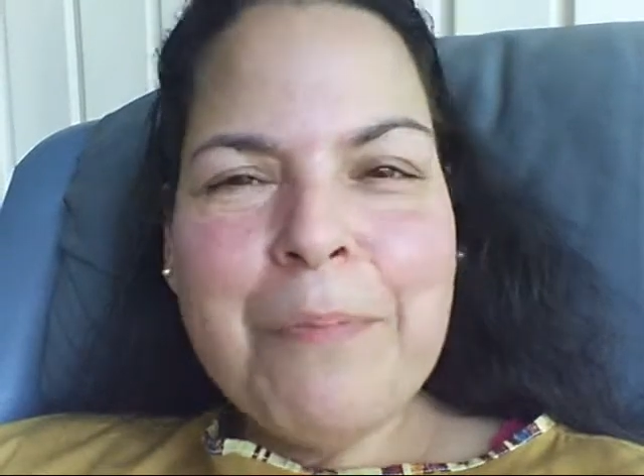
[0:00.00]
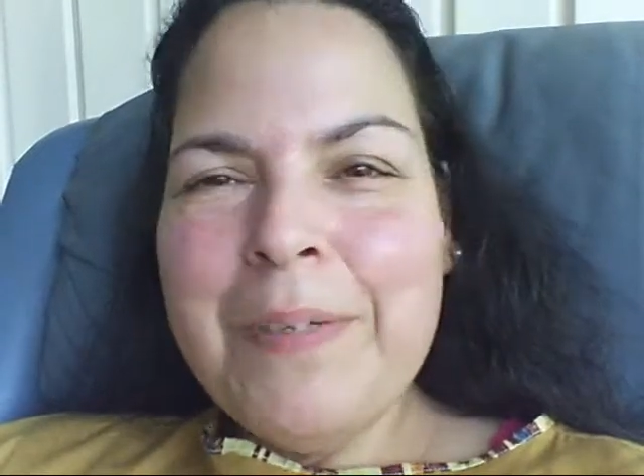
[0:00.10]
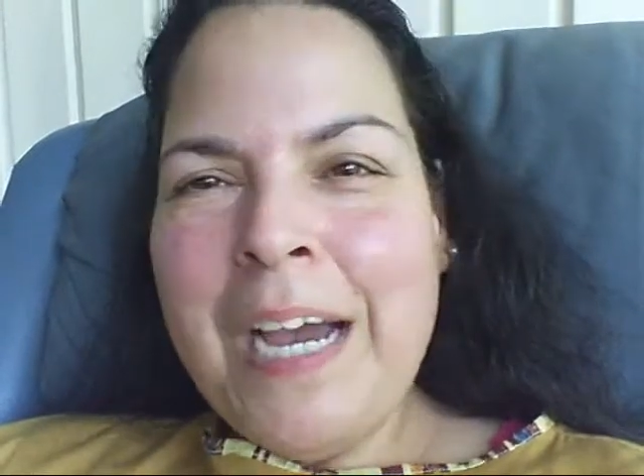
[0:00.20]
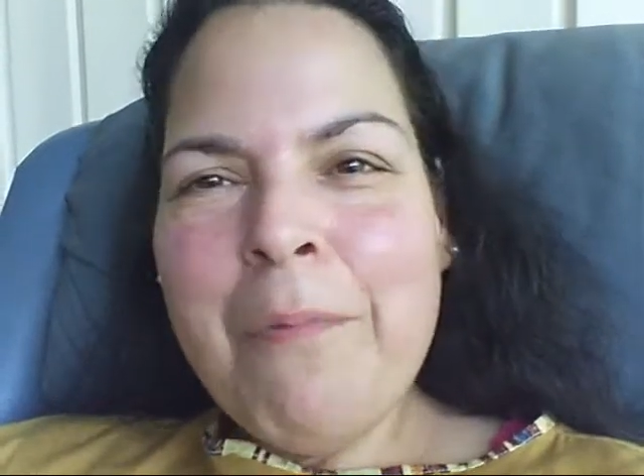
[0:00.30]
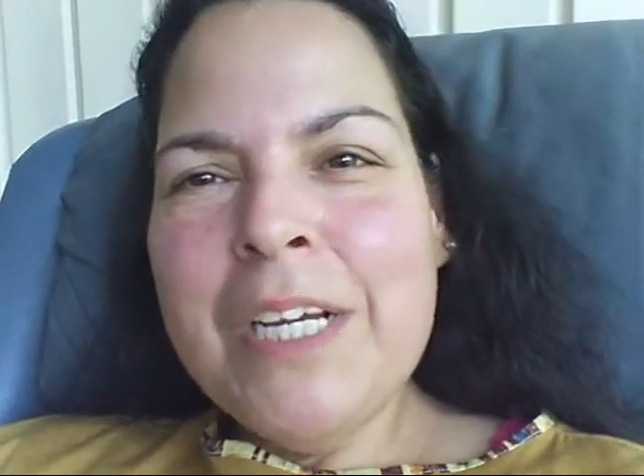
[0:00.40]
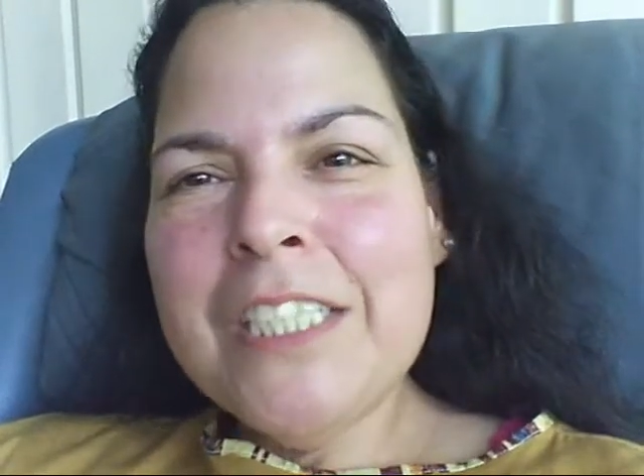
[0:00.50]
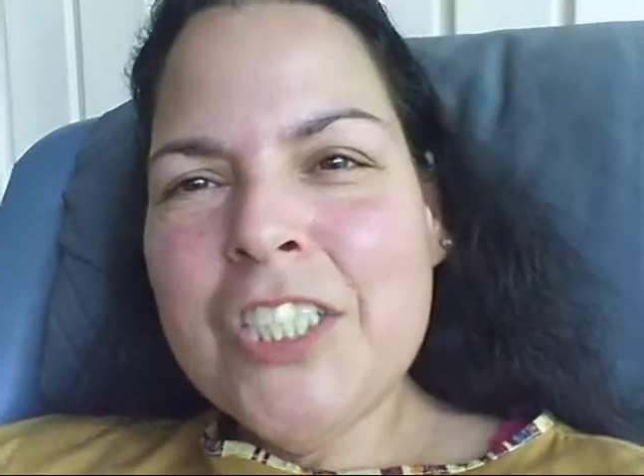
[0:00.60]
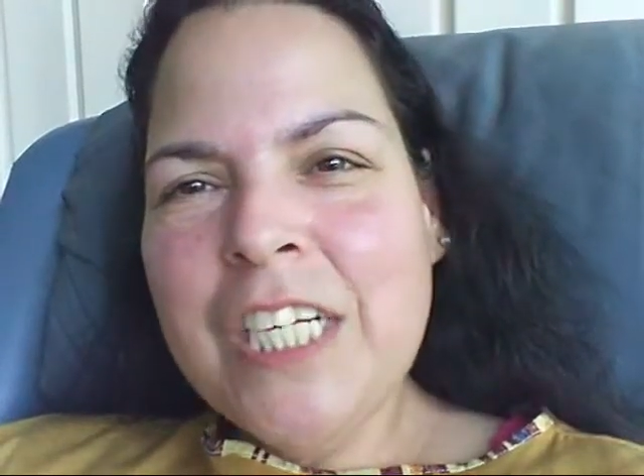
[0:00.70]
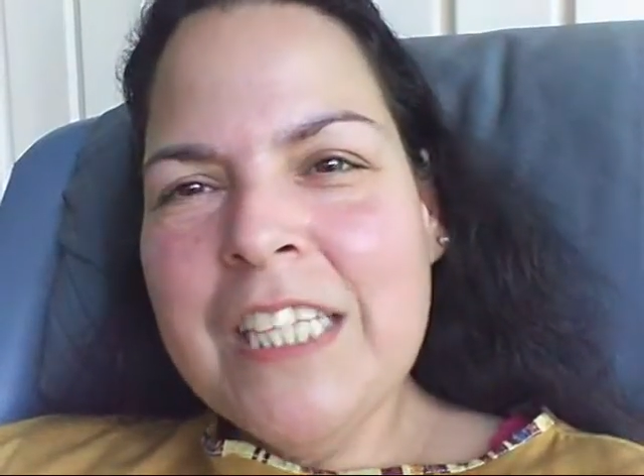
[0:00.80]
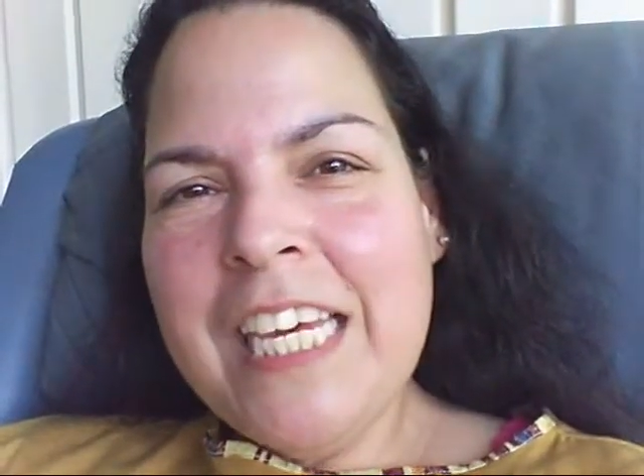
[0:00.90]
wanted to share
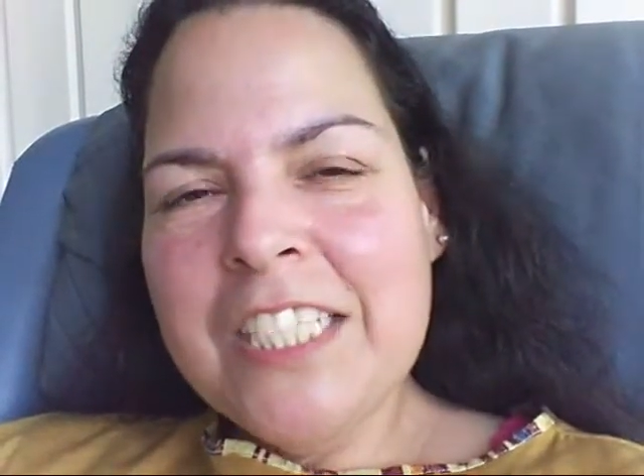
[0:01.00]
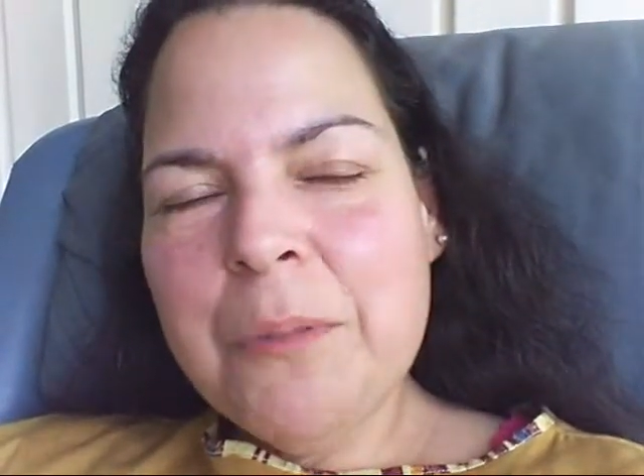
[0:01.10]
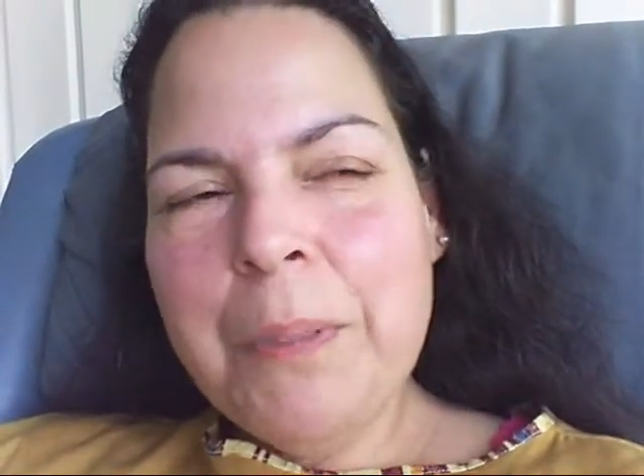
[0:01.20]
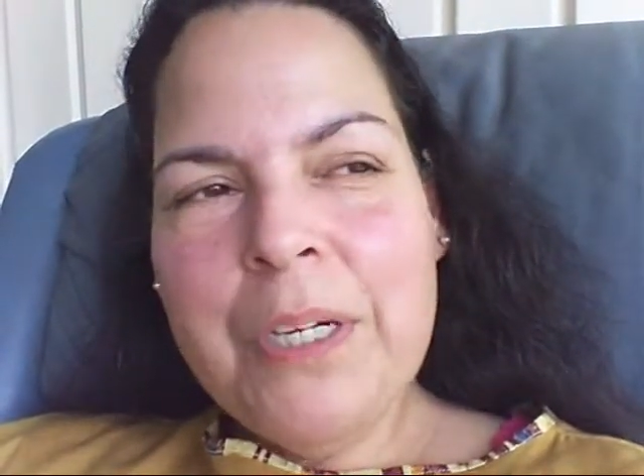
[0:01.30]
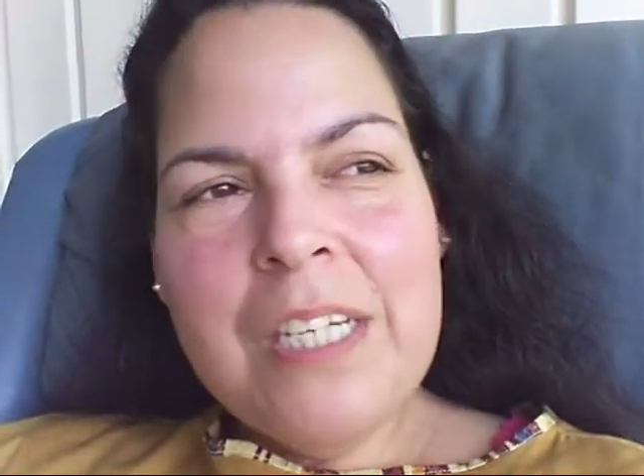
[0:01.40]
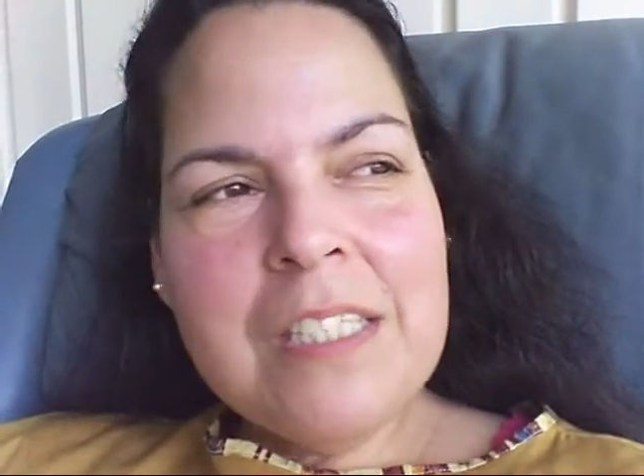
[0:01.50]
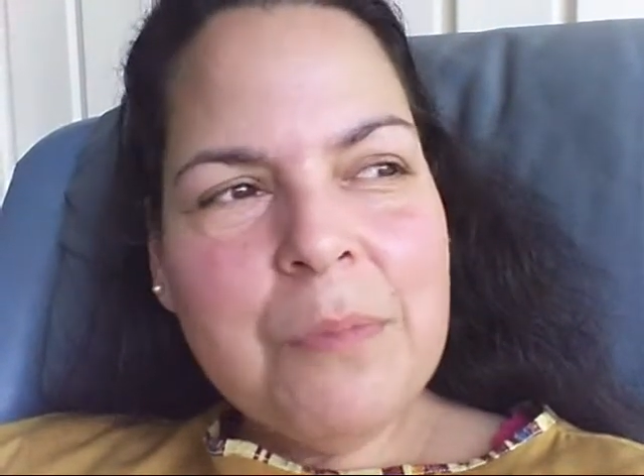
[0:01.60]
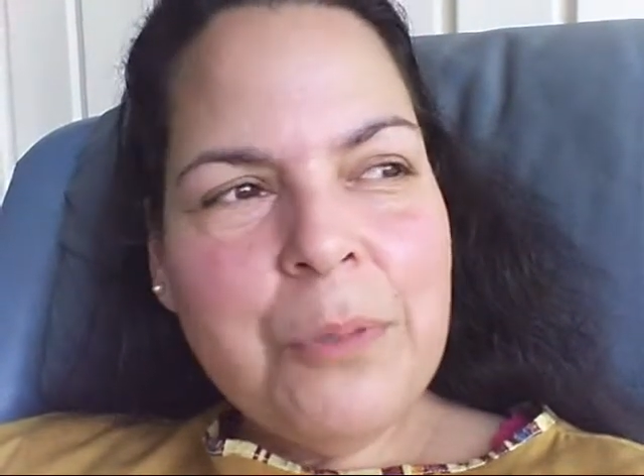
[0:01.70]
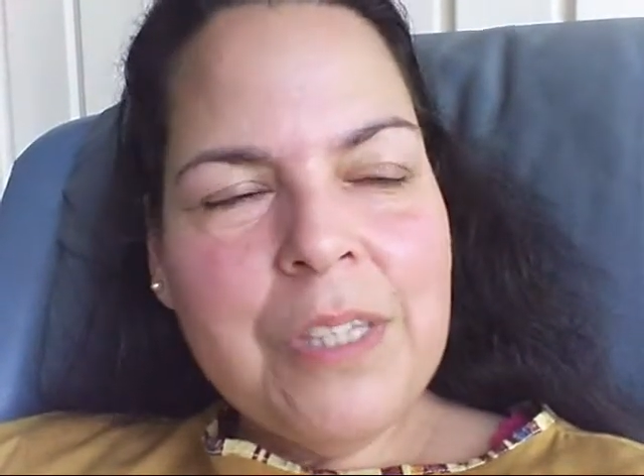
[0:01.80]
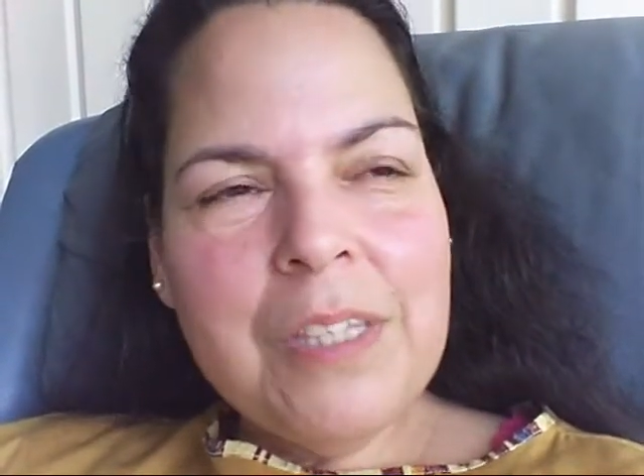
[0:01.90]
that experience
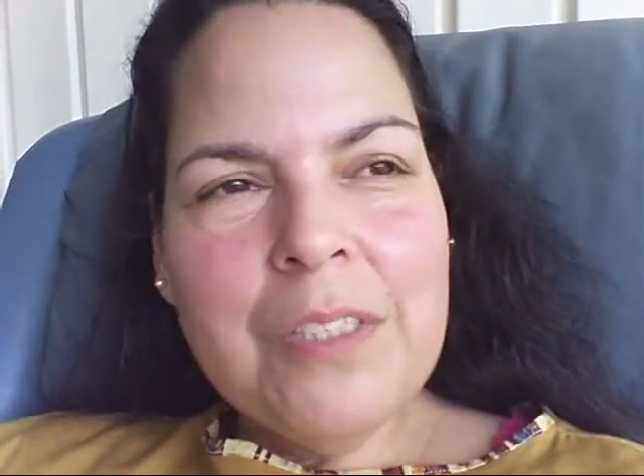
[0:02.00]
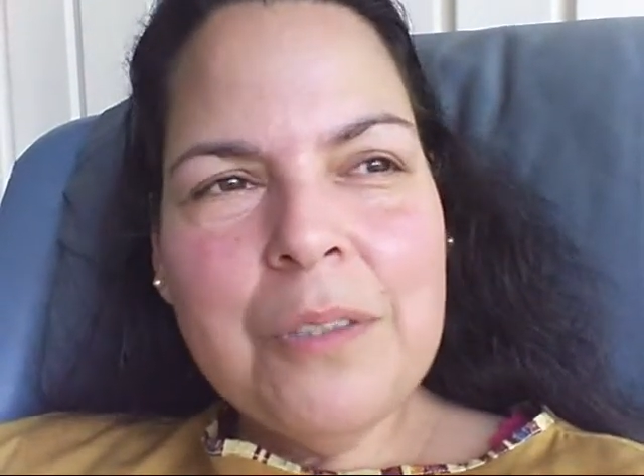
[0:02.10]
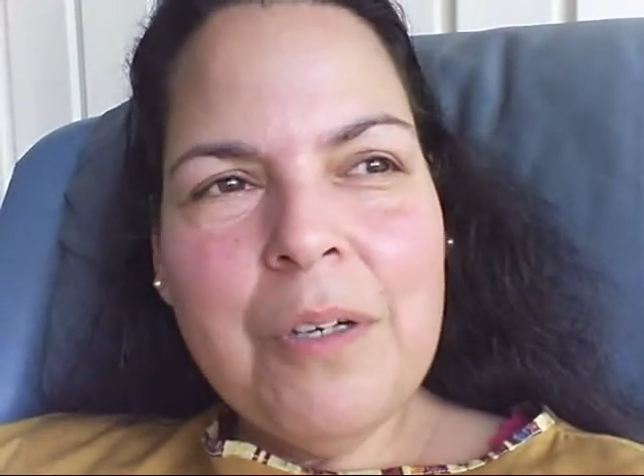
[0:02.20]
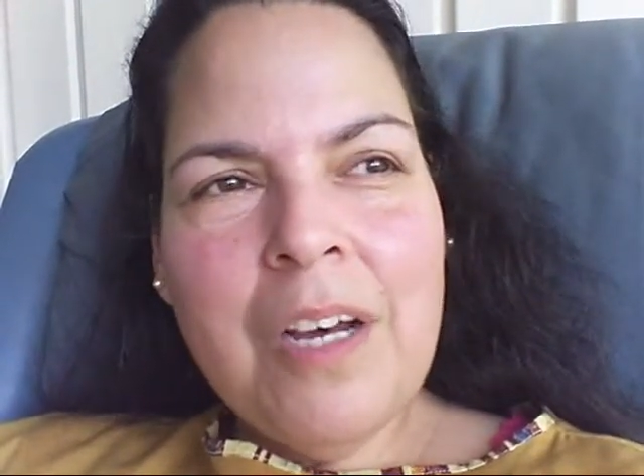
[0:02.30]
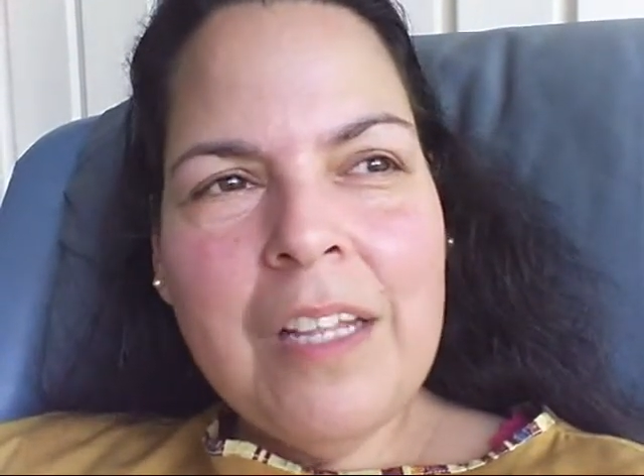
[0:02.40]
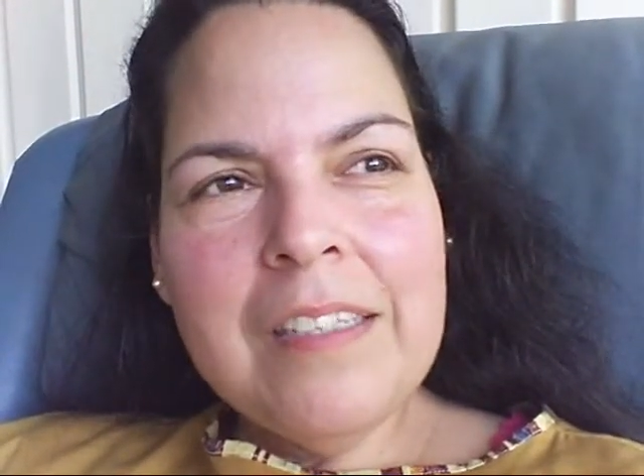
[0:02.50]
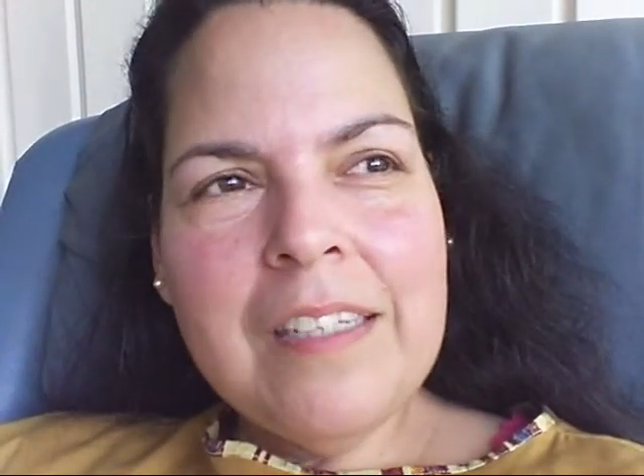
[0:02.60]
with you on,